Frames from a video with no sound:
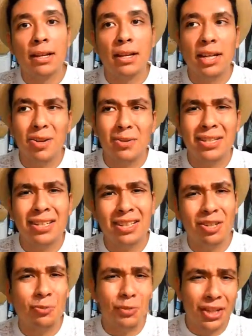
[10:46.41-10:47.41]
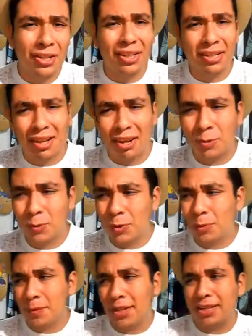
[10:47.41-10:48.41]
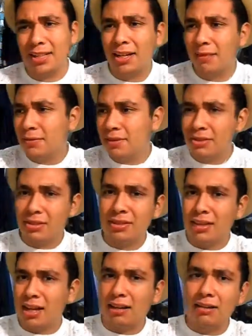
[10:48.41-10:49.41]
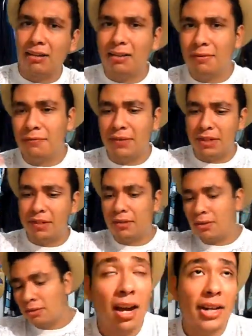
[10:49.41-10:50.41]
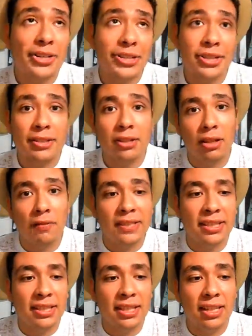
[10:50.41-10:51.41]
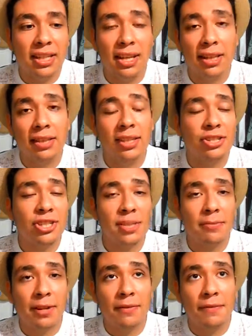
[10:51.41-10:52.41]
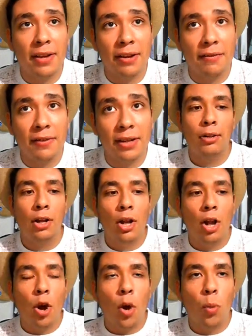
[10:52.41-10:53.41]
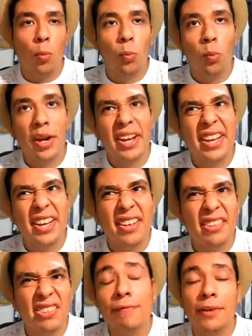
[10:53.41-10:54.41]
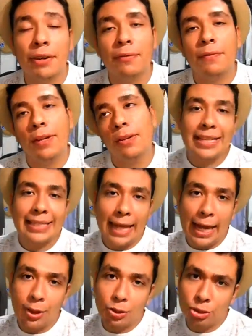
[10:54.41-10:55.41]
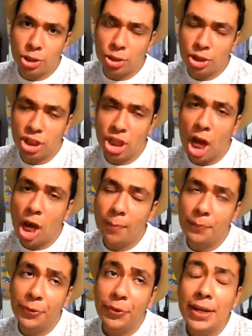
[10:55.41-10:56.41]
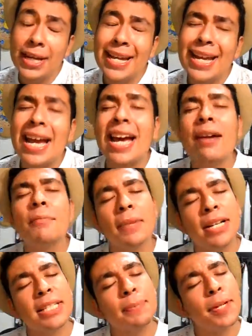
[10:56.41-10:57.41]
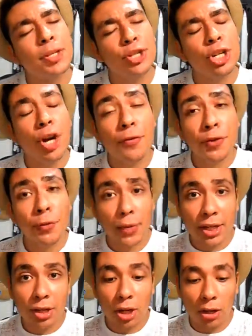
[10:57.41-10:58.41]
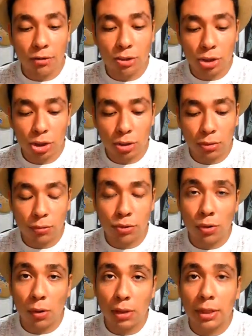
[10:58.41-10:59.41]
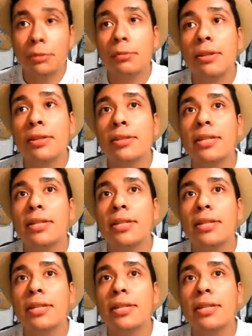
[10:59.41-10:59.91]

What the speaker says: it was kind of weird and awkward because it was just like a finger. I just love Nina. I think she's my favorite. With Phil, let's get to the top three, and best picture of the week goes to Jordan once